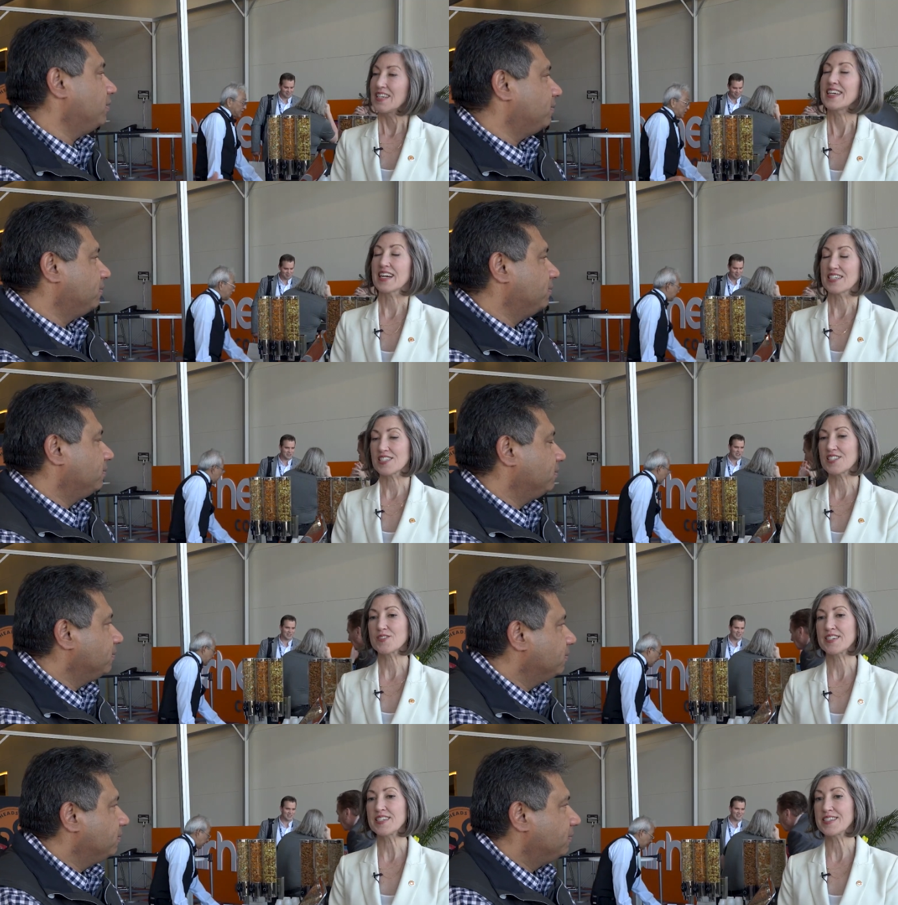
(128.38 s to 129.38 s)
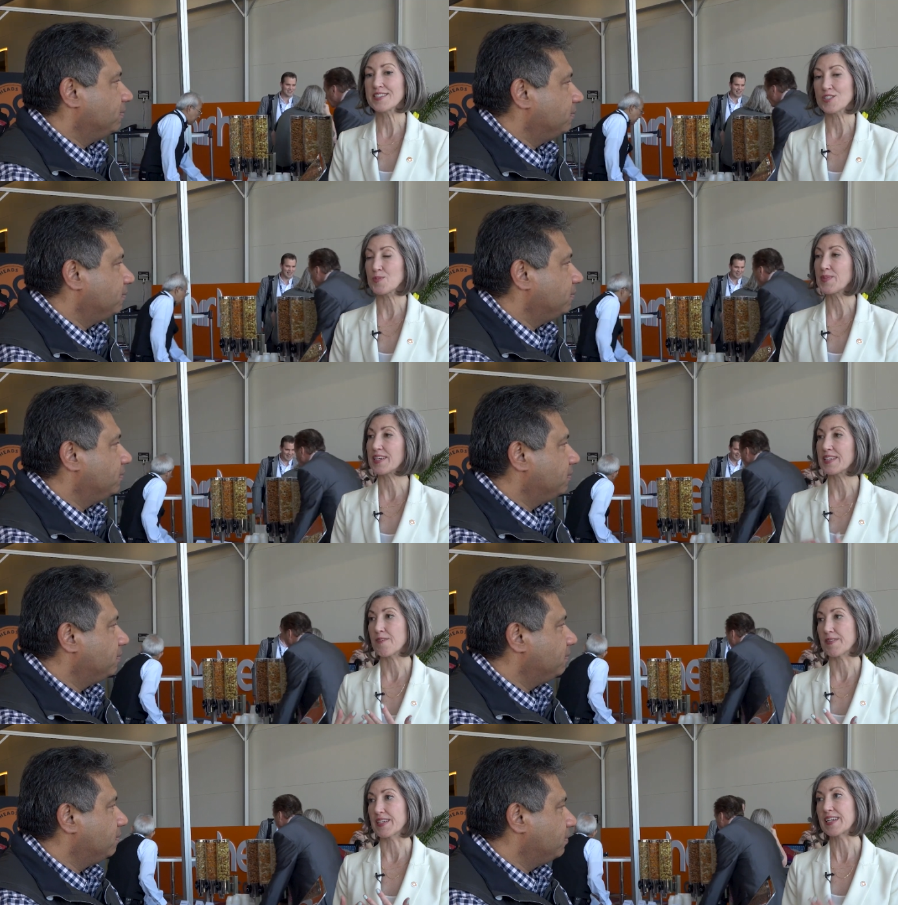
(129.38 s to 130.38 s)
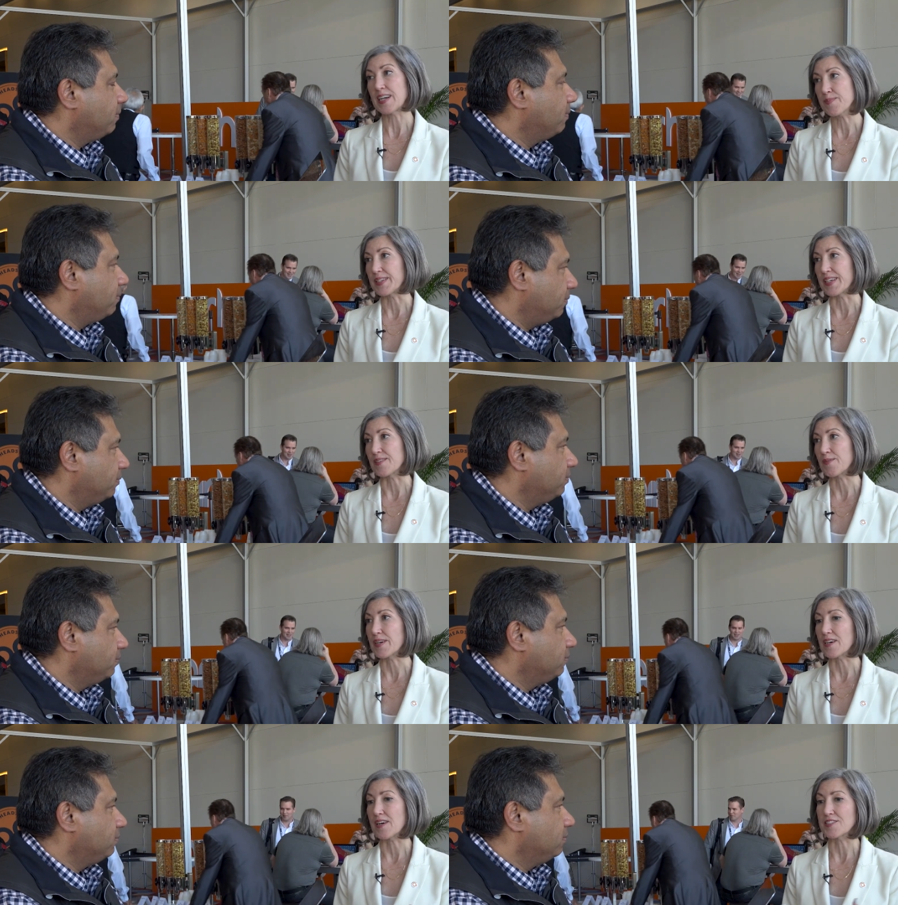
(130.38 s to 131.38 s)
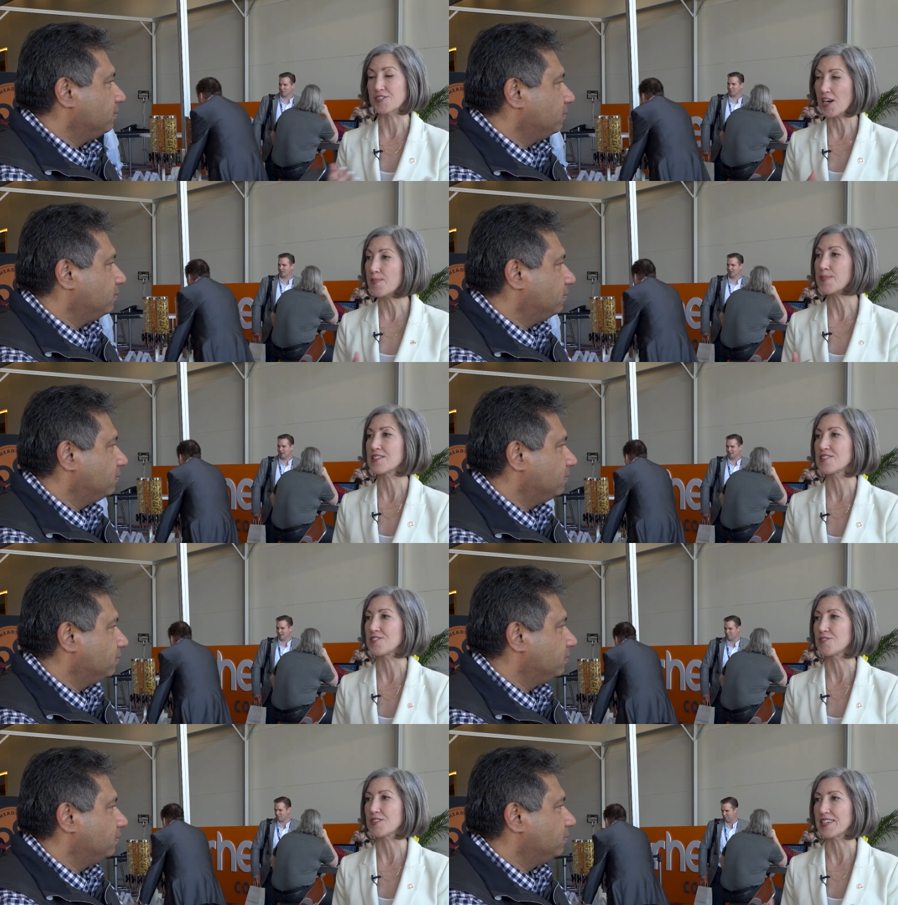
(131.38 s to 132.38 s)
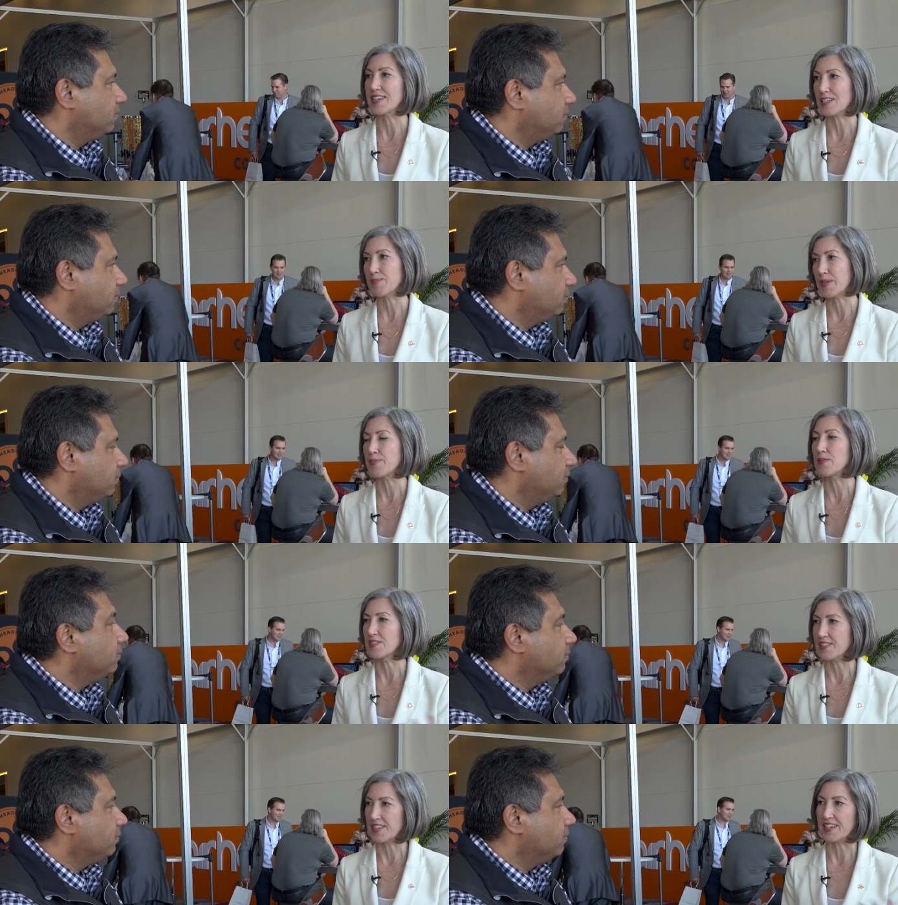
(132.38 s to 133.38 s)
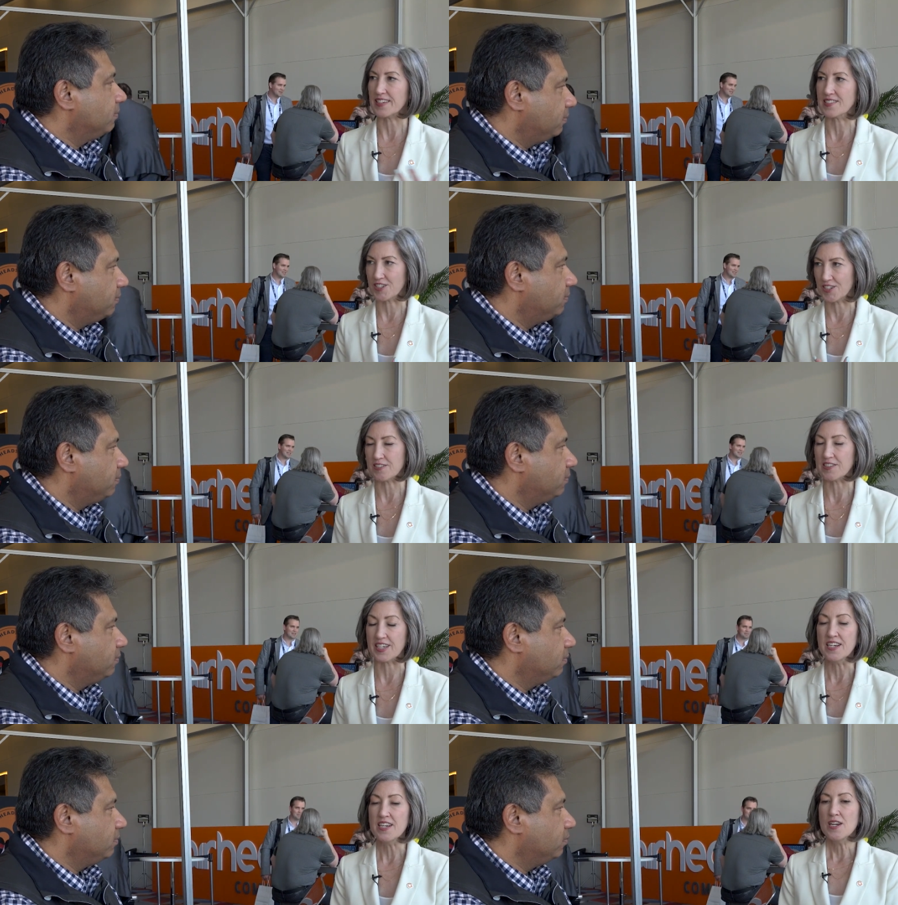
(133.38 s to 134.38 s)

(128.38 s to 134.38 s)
Speaker 1: Yeah, so in addition to being a networking company where our job is to connect people and things securely,